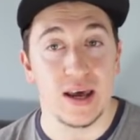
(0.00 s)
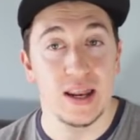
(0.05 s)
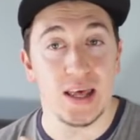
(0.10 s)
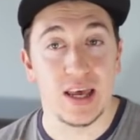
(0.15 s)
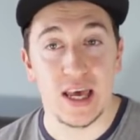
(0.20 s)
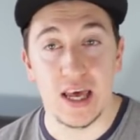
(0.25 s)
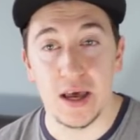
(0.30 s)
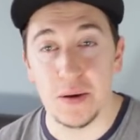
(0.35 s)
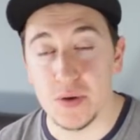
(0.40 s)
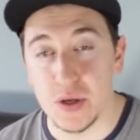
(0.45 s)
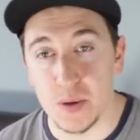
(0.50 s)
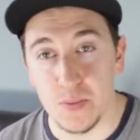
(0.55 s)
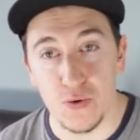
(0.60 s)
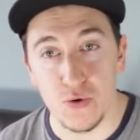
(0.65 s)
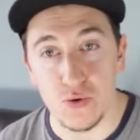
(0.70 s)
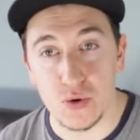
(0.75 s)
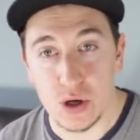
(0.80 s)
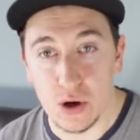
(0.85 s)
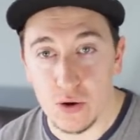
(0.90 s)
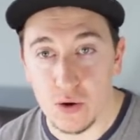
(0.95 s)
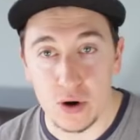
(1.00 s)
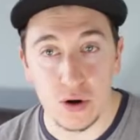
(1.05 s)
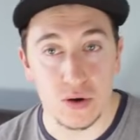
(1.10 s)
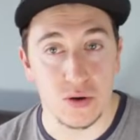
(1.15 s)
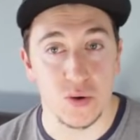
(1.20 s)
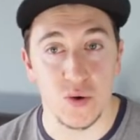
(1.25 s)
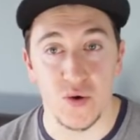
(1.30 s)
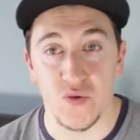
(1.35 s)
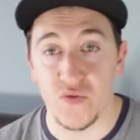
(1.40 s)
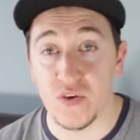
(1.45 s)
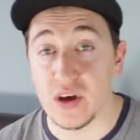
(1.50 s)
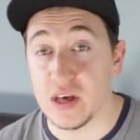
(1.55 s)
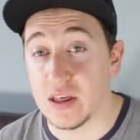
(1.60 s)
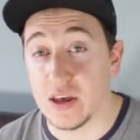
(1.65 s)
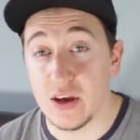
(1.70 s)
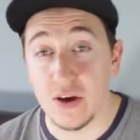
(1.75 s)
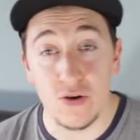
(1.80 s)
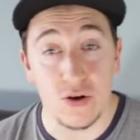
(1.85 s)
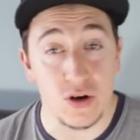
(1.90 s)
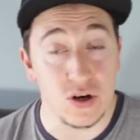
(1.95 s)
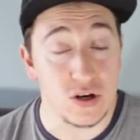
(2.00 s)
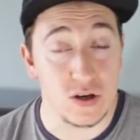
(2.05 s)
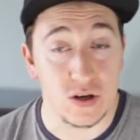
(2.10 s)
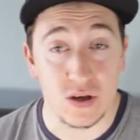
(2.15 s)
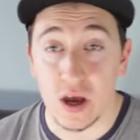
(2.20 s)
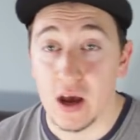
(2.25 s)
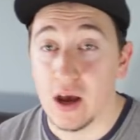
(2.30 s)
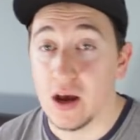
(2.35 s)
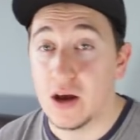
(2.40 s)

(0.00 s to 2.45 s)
and he keeps the ball so close to his feet that you can just